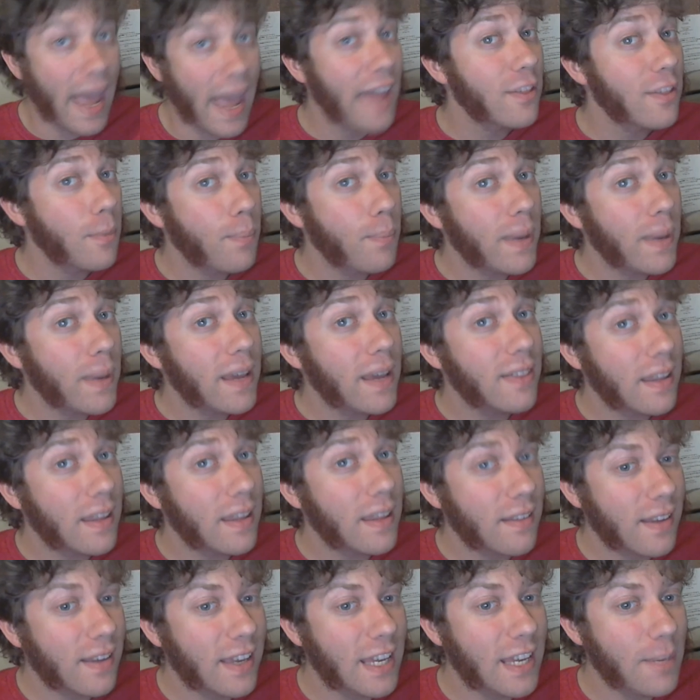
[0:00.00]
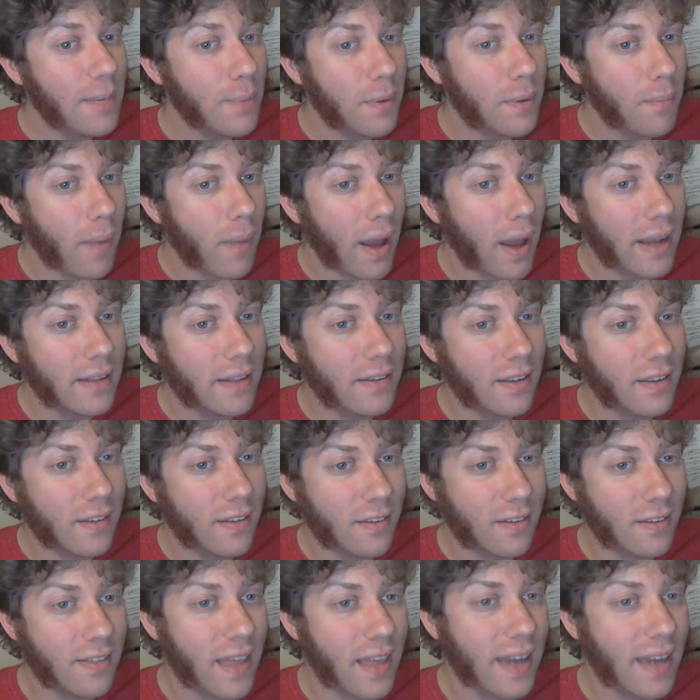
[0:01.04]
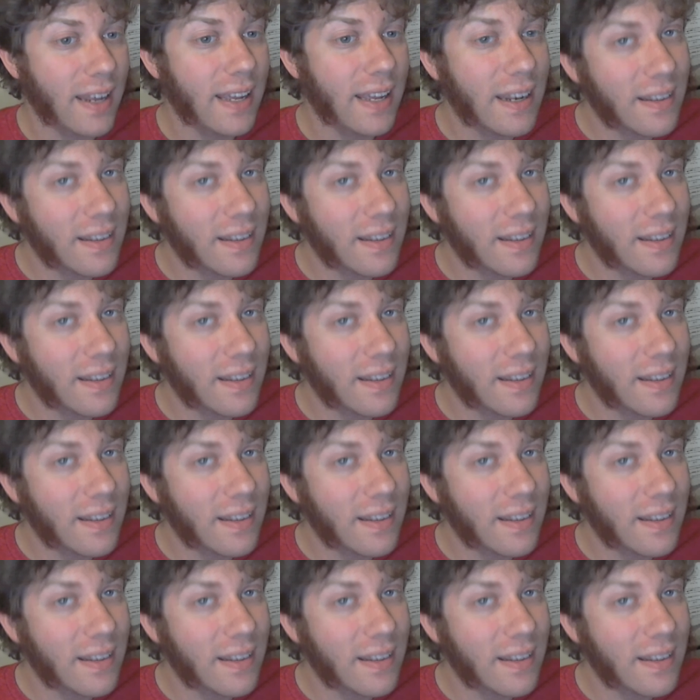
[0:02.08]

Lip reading: And the big thing to keep in mind is that